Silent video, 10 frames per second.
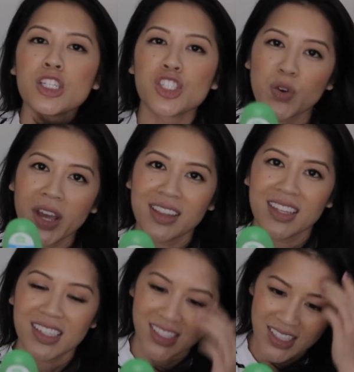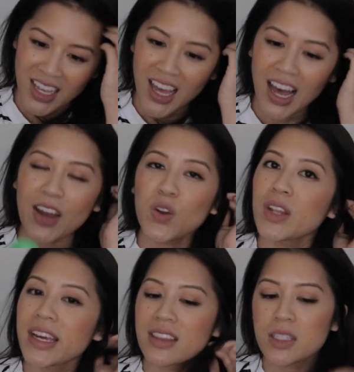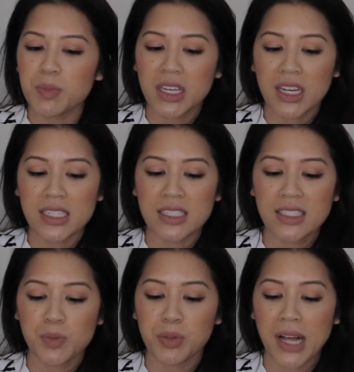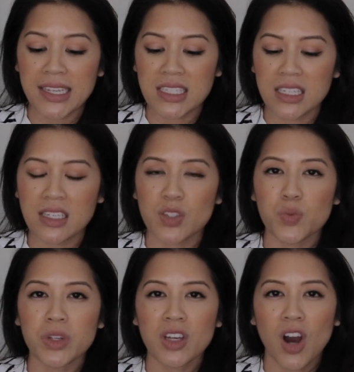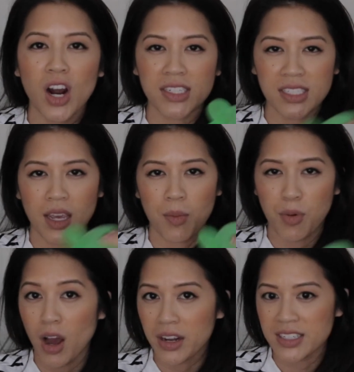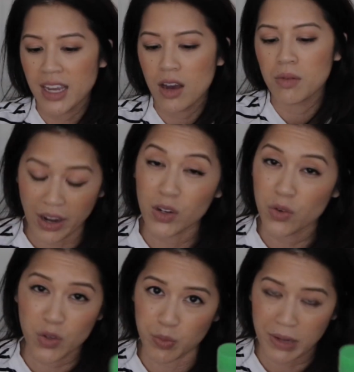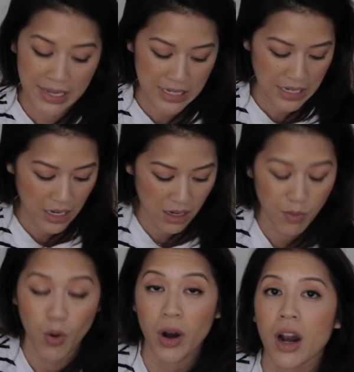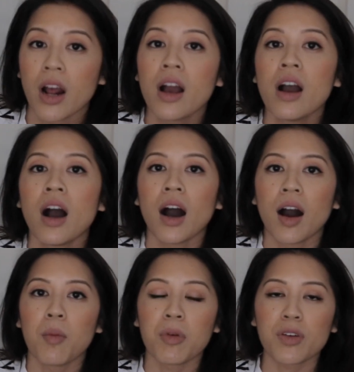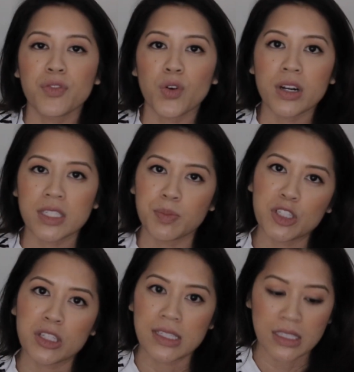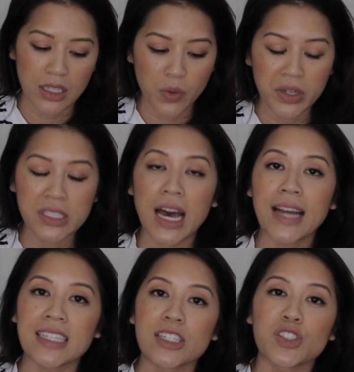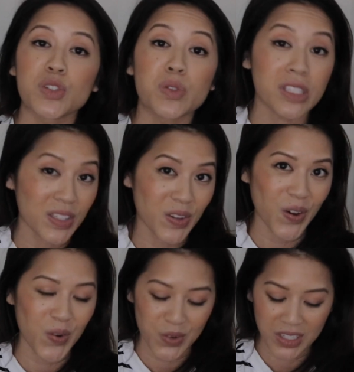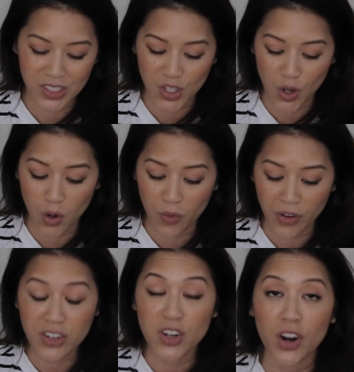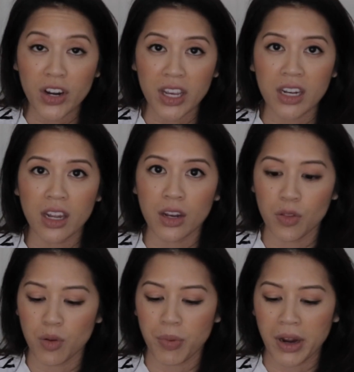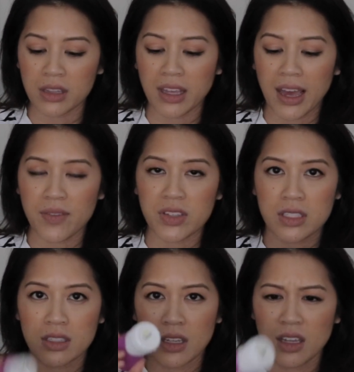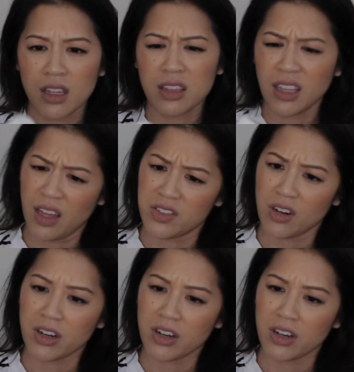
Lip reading: Don't get this. I don't like this because since it's plastic, it's really hard to get product out. I don't use plastic anymore. For especially these liquids, I tend to use silicone. So if you're at Target, another brand that they have is, I think that's